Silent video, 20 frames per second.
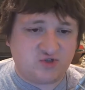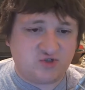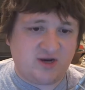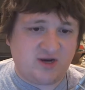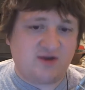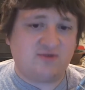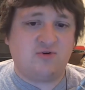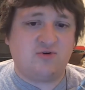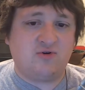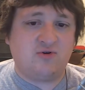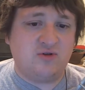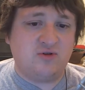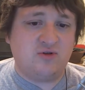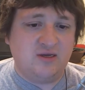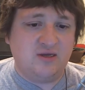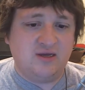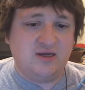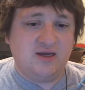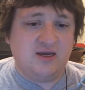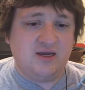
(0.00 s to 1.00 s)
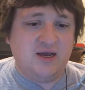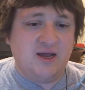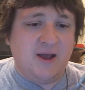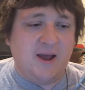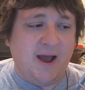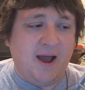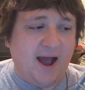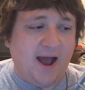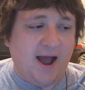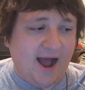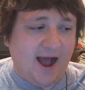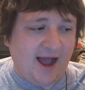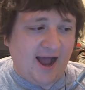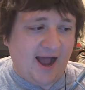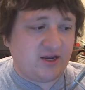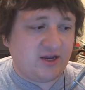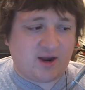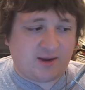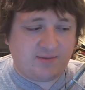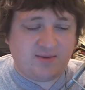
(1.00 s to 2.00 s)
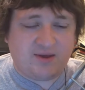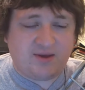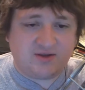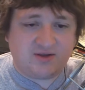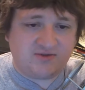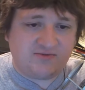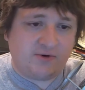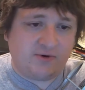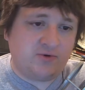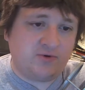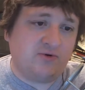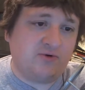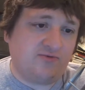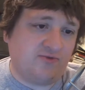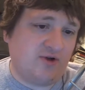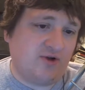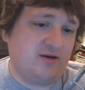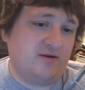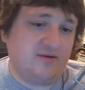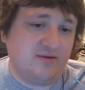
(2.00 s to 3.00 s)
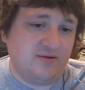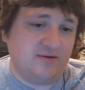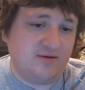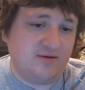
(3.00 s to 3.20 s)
general. I can recommend this phone to a friend.